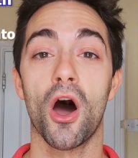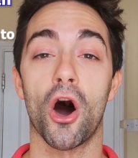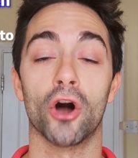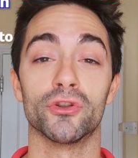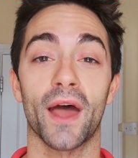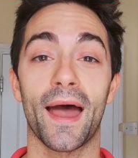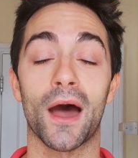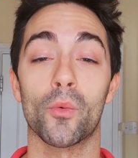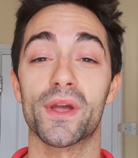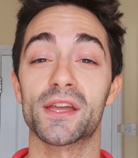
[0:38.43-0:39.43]
on
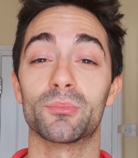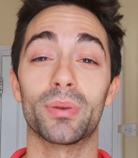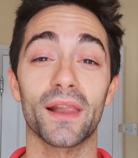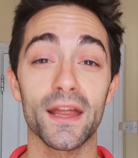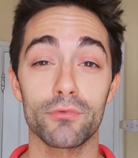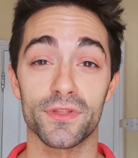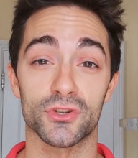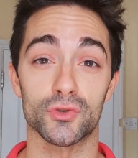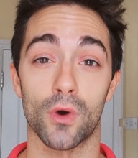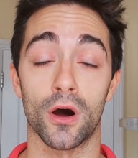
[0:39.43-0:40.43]
how we can play with the
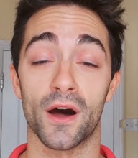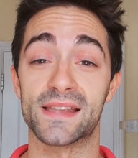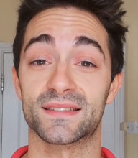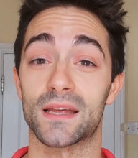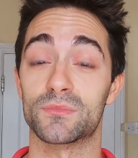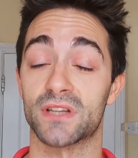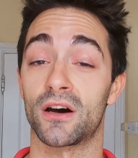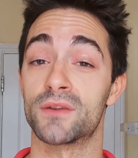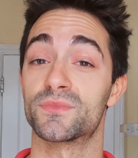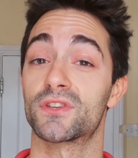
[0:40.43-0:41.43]
schwa and
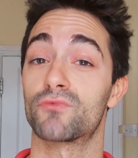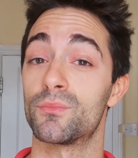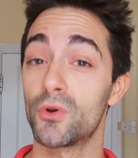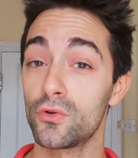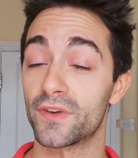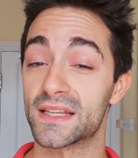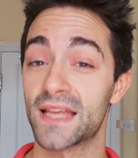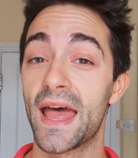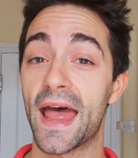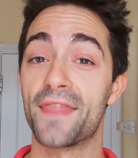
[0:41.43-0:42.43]
sometimes remove it,